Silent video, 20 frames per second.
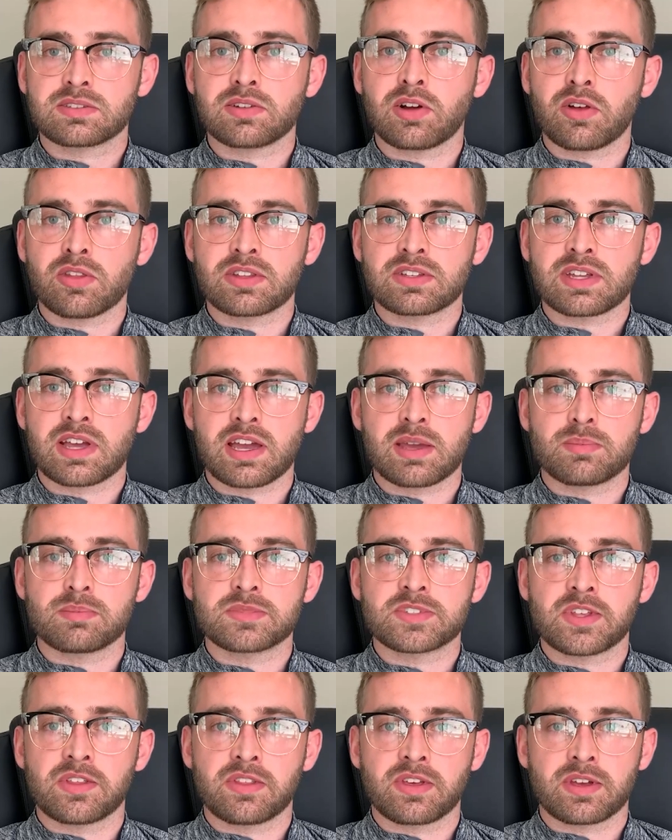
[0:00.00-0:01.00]
all the time
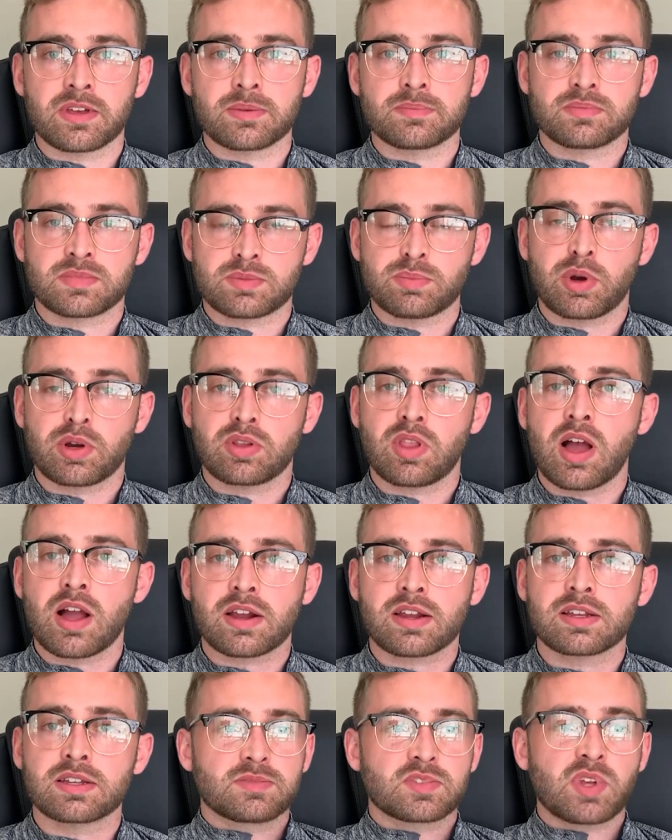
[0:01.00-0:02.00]
to the smart
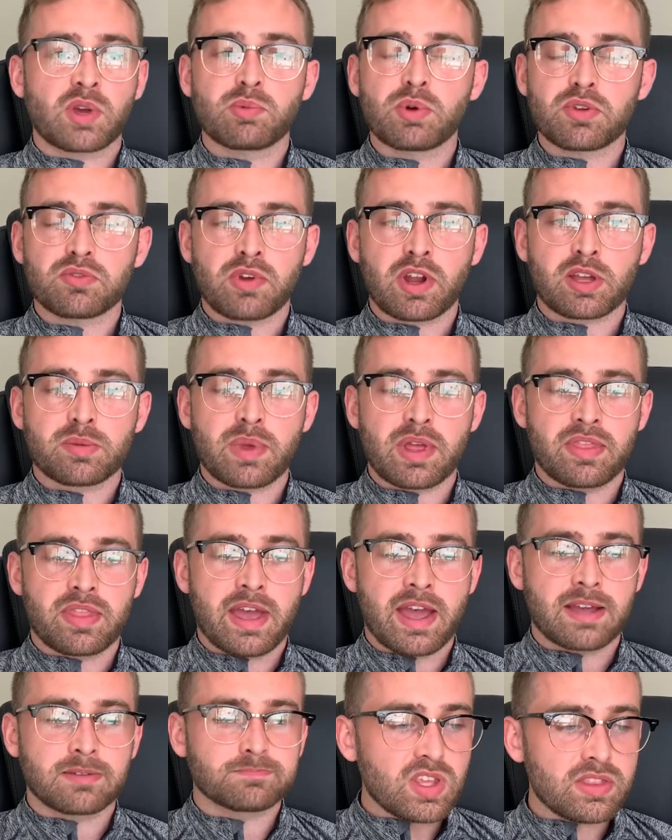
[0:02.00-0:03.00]
lock, so I wouldn't recommend
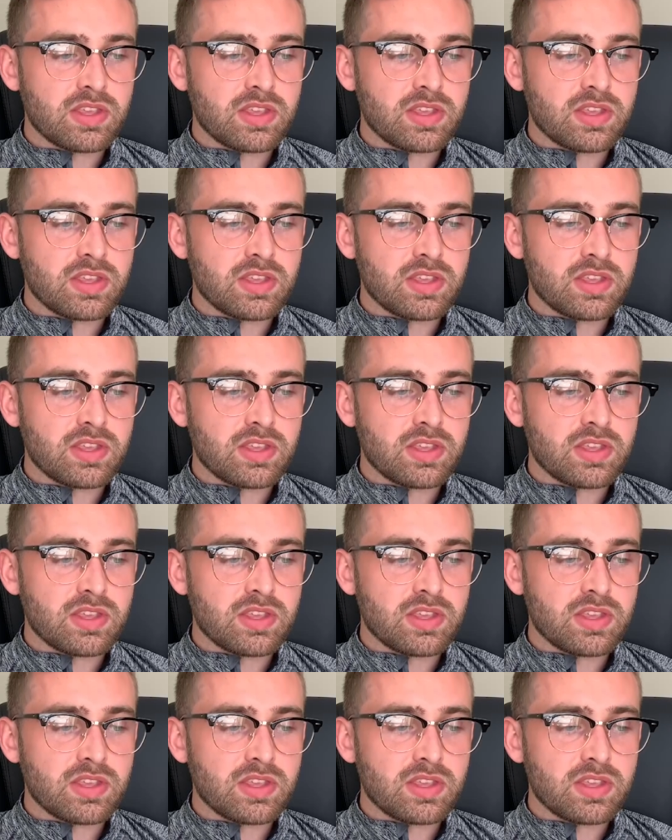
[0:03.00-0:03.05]
that.